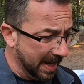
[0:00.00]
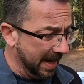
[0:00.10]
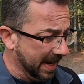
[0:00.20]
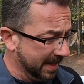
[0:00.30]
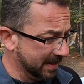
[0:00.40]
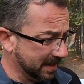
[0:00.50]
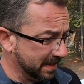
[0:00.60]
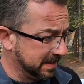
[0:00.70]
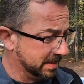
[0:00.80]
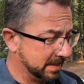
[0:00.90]
And
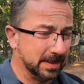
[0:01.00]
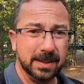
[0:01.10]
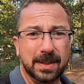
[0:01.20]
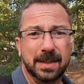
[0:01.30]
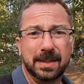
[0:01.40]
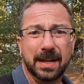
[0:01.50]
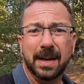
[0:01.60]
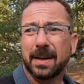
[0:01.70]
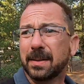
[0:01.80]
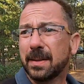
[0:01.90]

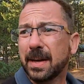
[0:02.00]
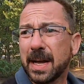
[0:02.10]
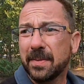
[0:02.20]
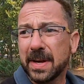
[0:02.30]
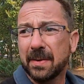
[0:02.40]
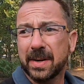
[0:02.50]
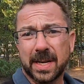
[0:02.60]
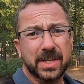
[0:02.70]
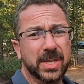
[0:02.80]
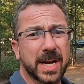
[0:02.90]
yeah, if you ever
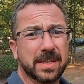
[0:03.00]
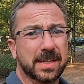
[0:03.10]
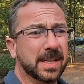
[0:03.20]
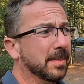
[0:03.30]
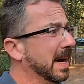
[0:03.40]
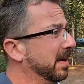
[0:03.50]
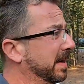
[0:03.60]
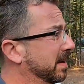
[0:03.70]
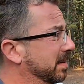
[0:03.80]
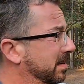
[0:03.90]
get a chance to come out
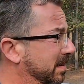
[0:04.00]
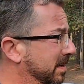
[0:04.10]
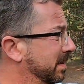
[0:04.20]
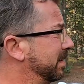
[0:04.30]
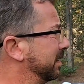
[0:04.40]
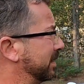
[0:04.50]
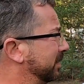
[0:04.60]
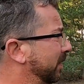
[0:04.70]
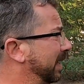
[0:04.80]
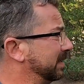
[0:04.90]
here,
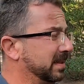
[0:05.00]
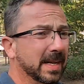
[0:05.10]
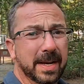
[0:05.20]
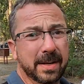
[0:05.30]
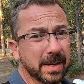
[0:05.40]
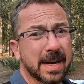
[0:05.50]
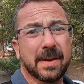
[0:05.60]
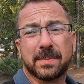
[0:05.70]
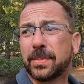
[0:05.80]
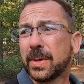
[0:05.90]
don't hesitate. You're gonna
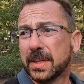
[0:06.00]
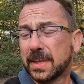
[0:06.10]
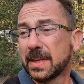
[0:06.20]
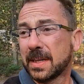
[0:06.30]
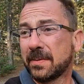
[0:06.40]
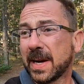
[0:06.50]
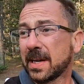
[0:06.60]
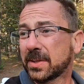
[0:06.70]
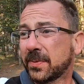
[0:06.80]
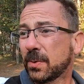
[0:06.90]
have to book in
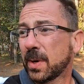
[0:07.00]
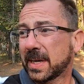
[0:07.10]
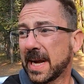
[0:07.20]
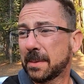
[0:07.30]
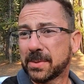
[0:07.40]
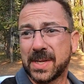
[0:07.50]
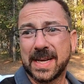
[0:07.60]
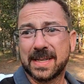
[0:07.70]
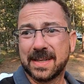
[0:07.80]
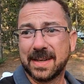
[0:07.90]
advance if you want a
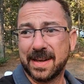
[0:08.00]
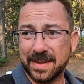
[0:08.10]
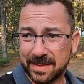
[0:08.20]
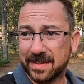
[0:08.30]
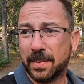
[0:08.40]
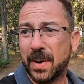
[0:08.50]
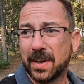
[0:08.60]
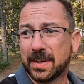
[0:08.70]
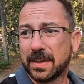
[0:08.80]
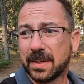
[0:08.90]
campsite in the
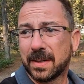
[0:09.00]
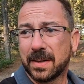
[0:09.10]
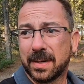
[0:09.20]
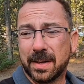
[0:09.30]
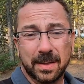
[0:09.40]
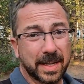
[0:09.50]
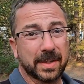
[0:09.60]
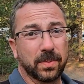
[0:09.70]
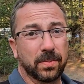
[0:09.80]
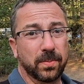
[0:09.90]
park,
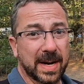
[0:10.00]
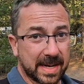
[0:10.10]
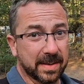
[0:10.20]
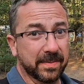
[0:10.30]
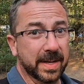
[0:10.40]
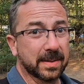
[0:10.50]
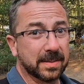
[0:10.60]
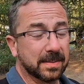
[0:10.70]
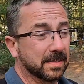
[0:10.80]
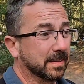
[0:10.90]
like way in
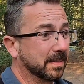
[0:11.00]
advance.